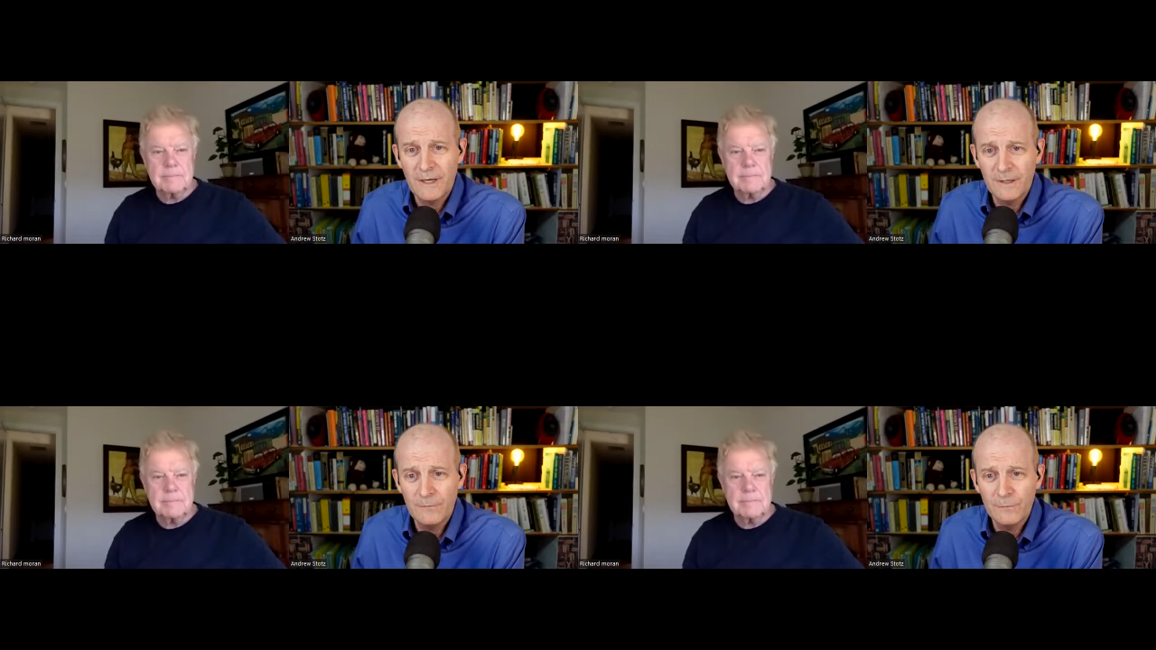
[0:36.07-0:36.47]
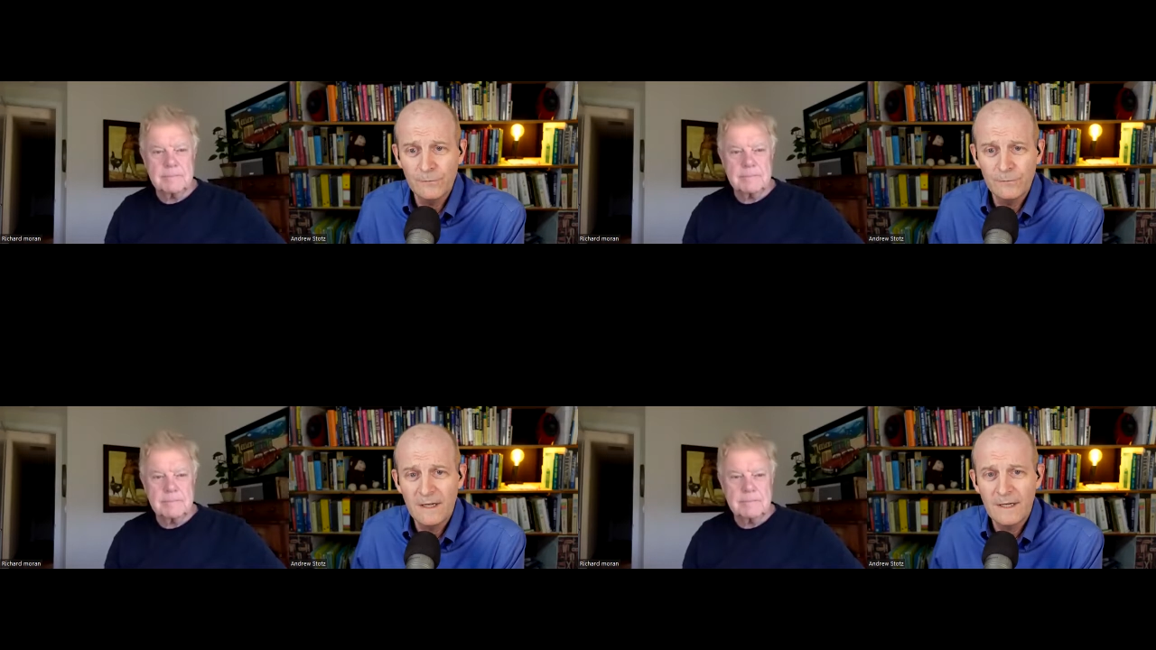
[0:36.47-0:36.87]
Speaker 1: Andrew
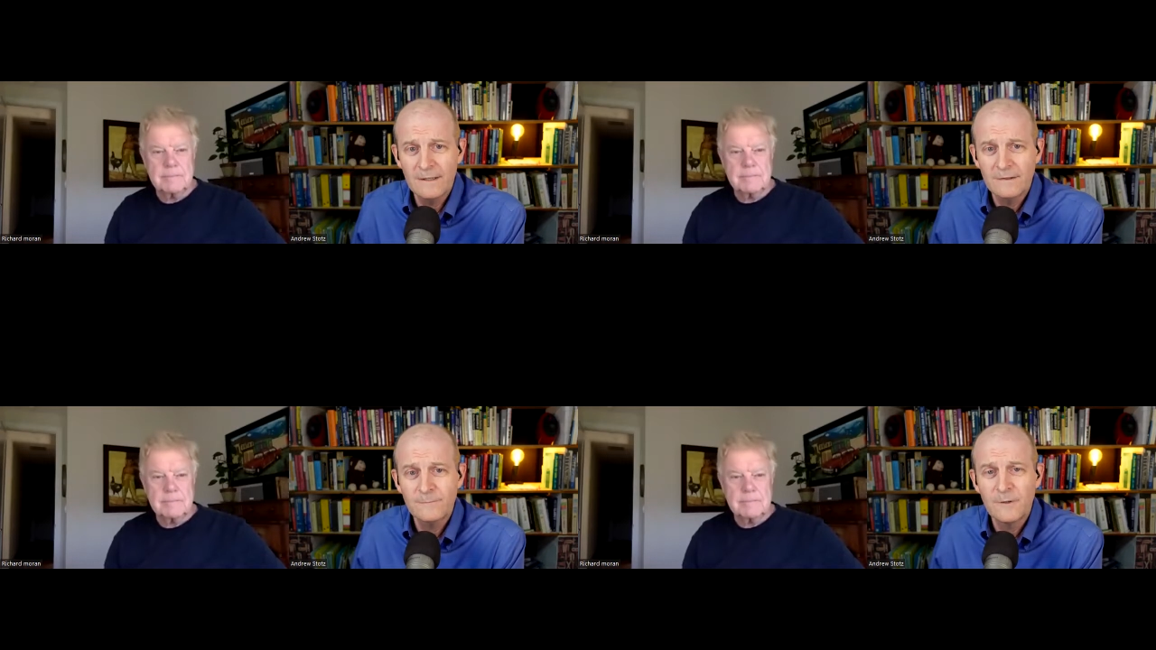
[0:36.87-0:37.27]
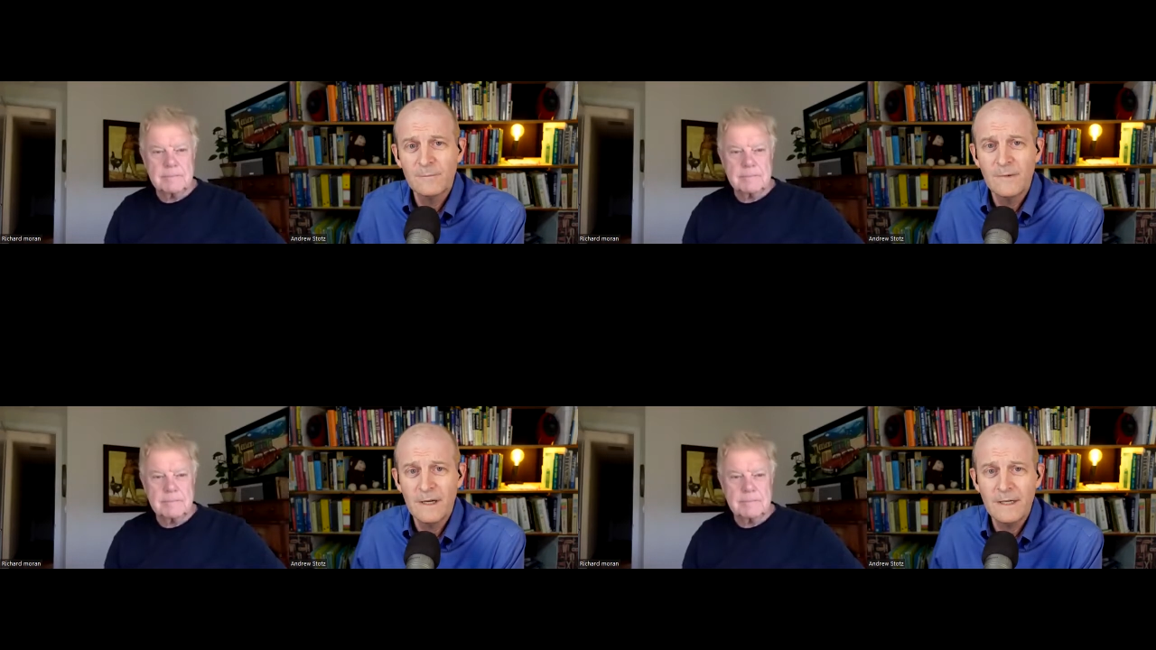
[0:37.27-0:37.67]
Stotz
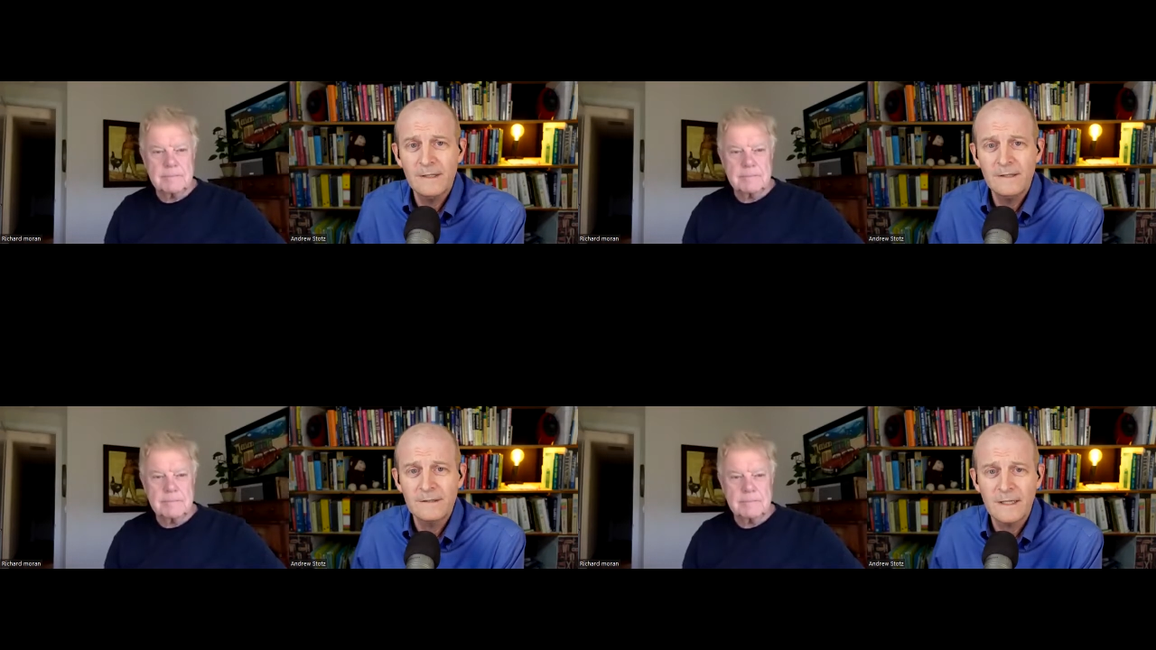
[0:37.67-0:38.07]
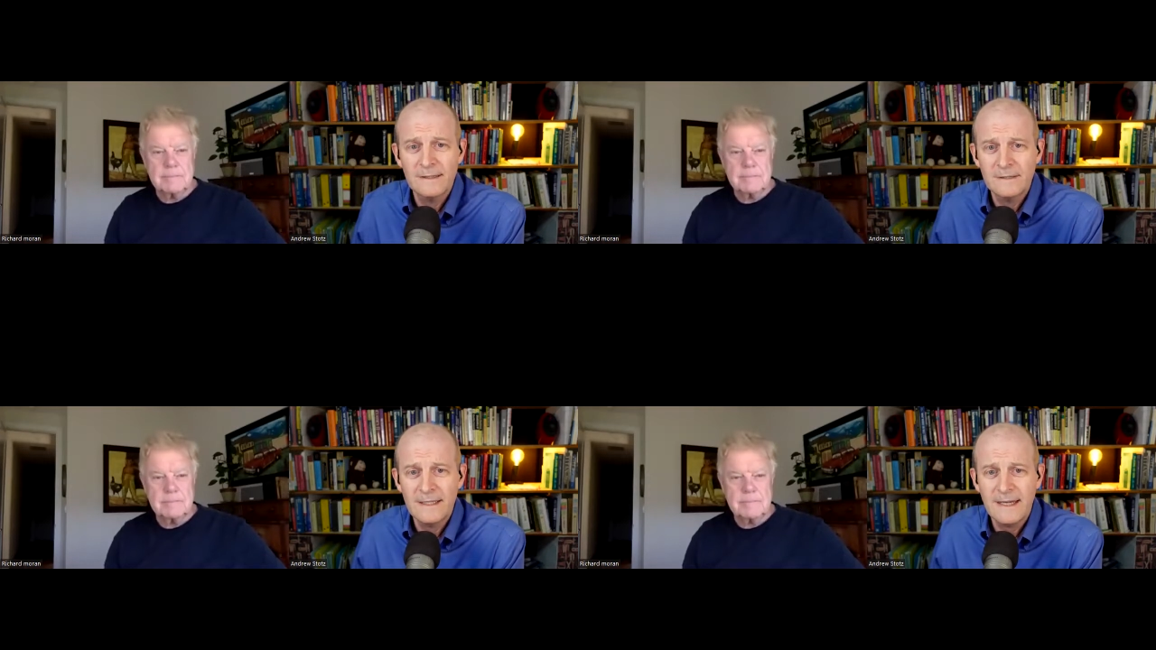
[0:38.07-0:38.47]
from A
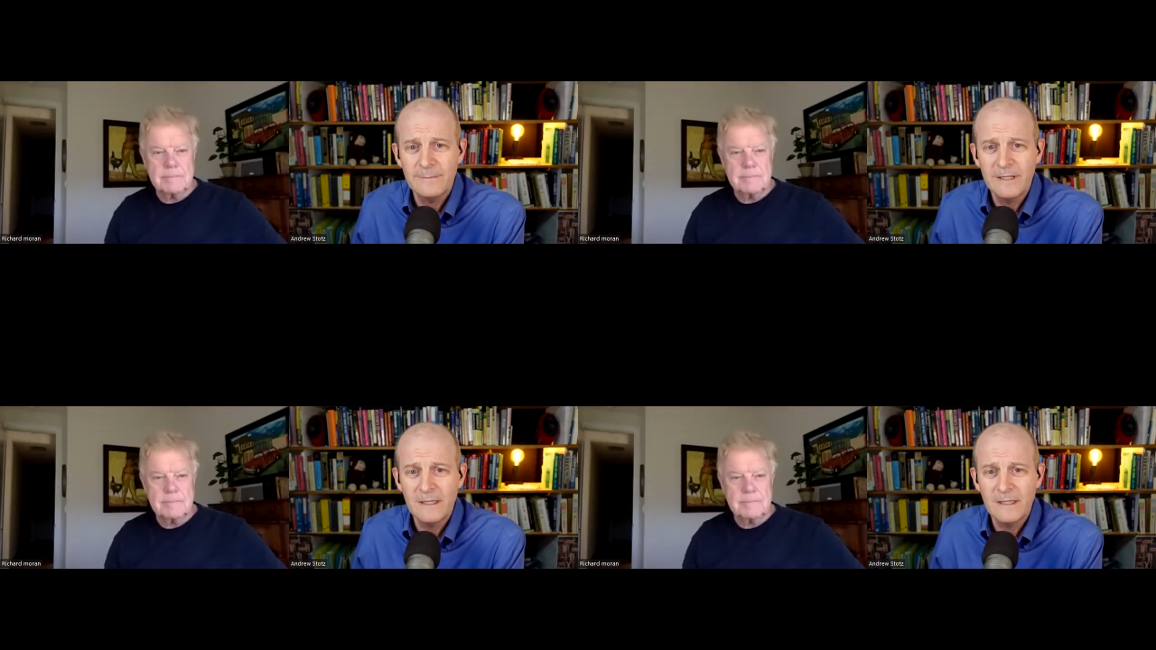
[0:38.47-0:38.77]
Stotz Academy,